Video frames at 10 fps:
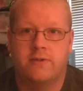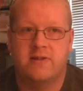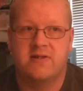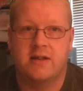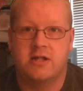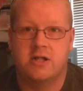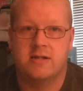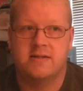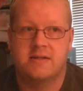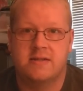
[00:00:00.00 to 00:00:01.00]
for the Sega
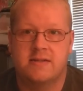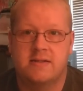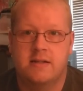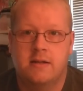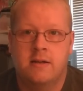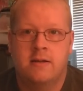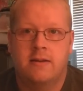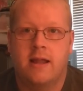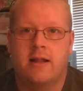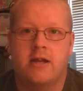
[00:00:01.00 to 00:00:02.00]
Genesis
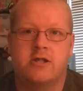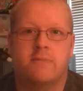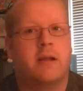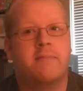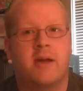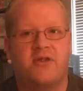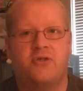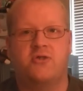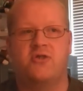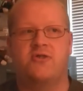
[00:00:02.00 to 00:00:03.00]
that allows you to play
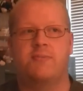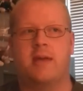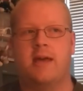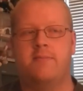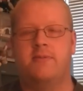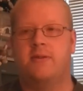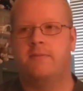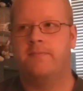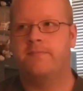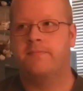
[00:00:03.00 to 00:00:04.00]
Master System games.
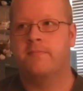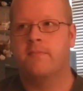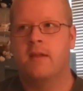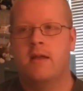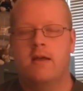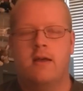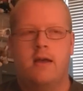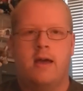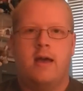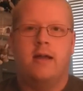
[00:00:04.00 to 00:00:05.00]

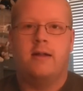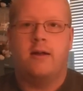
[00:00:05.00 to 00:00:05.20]
And